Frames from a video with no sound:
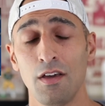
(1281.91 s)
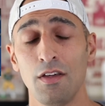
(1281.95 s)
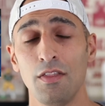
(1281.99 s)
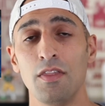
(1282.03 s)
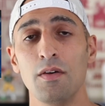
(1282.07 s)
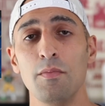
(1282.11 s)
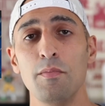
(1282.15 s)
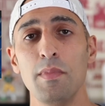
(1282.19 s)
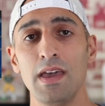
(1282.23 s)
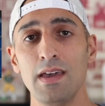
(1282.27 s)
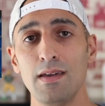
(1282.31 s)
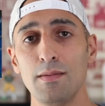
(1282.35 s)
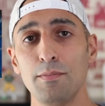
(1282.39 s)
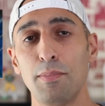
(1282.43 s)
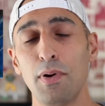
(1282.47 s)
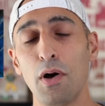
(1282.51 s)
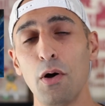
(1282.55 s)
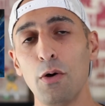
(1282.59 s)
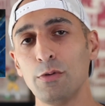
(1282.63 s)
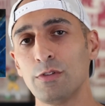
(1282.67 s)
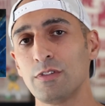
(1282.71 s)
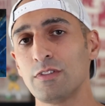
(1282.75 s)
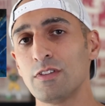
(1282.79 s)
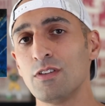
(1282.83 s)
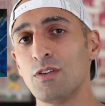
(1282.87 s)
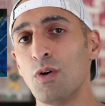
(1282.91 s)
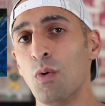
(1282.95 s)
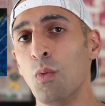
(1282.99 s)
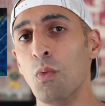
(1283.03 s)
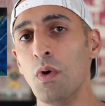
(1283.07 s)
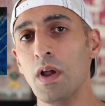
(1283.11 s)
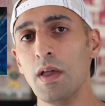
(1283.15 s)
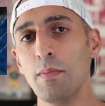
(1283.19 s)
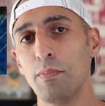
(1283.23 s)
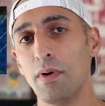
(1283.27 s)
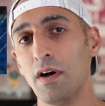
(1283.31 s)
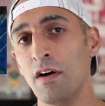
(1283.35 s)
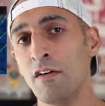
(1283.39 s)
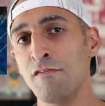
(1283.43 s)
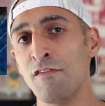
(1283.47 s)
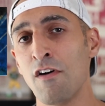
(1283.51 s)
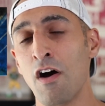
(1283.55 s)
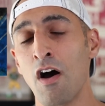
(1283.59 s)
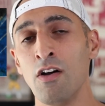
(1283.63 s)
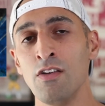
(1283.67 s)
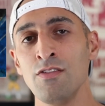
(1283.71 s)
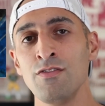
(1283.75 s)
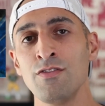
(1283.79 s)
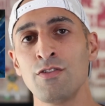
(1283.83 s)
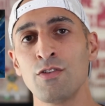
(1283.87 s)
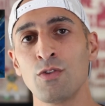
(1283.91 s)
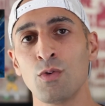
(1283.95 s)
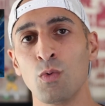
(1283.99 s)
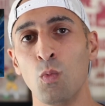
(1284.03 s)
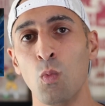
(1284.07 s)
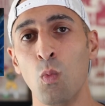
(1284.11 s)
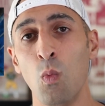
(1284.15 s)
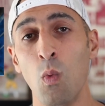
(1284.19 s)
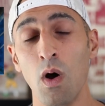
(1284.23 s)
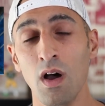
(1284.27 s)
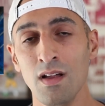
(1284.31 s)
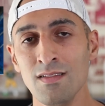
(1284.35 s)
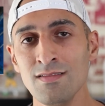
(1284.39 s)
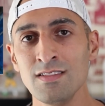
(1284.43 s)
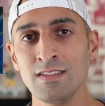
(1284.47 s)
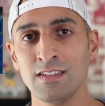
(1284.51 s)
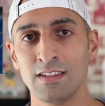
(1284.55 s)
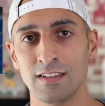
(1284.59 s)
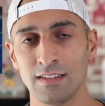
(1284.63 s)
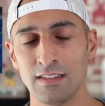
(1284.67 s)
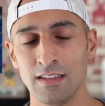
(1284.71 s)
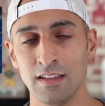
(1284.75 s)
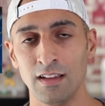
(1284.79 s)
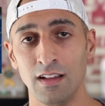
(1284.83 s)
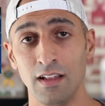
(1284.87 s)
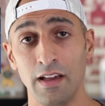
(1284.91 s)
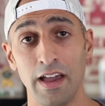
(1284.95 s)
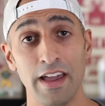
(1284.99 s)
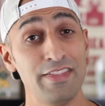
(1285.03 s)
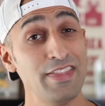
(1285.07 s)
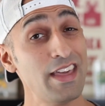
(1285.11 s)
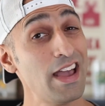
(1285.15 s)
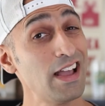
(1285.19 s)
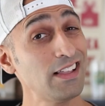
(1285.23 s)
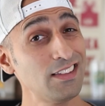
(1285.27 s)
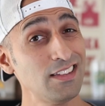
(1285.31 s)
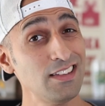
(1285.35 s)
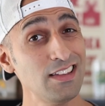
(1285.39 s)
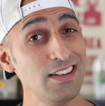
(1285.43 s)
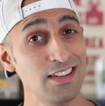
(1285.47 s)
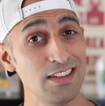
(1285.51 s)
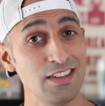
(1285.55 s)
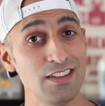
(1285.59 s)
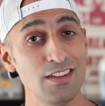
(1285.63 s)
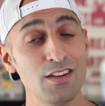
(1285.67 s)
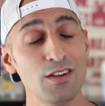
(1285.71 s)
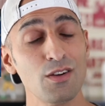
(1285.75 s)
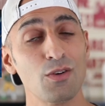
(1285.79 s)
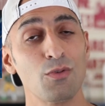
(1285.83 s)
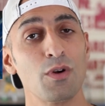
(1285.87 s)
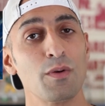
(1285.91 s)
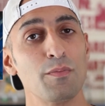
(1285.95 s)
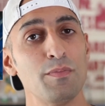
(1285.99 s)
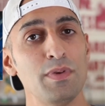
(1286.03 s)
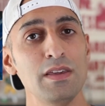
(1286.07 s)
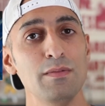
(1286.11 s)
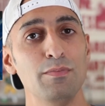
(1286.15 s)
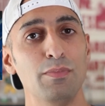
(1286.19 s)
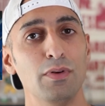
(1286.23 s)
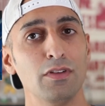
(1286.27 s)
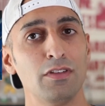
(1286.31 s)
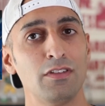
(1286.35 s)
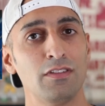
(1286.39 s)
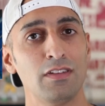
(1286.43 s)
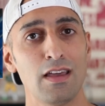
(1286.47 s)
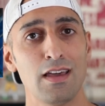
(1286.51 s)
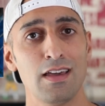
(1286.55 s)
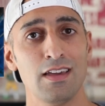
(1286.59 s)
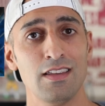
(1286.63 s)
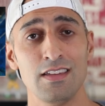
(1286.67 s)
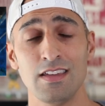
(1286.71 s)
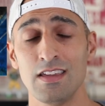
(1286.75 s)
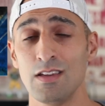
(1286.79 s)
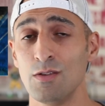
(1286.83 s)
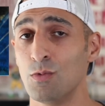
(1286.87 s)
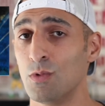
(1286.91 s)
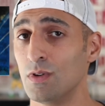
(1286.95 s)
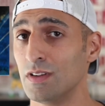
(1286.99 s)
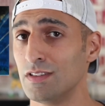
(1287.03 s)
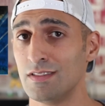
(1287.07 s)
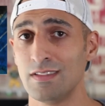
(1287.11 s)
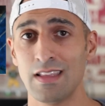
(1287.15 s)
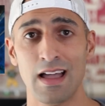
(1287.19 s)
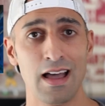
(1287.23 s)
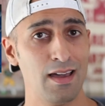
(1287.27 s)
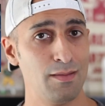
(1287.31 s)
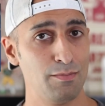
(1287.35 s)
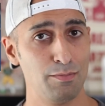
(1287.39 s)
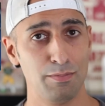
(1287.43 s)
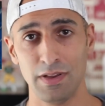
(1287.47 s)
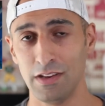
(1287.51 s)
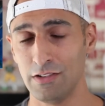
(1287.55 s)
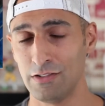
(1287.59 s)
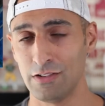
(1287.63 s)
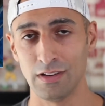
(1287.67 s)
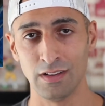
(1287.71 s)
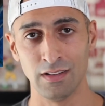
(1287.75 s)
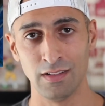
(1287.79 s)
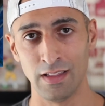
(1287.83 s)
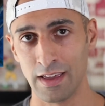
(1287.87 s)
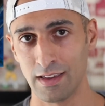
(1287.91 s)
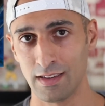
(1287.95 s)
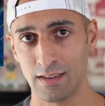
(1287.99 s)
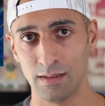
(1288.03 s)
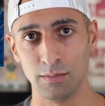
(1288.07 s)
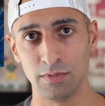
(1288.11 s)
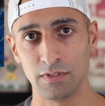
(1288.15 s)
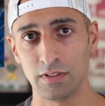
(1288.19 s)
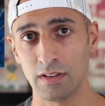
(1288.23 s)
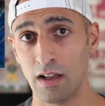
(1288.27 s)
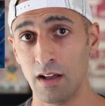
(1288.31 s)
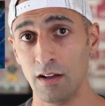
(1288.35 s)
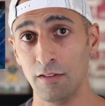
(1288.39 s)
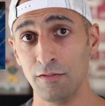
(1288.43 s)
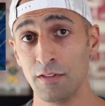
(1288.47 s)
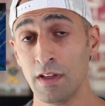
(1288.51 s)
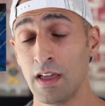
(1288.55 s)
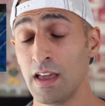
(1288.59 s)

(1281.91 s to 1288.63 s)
The man posted a whip of under 1 still, and that's in a year where people said he was not pitching like himself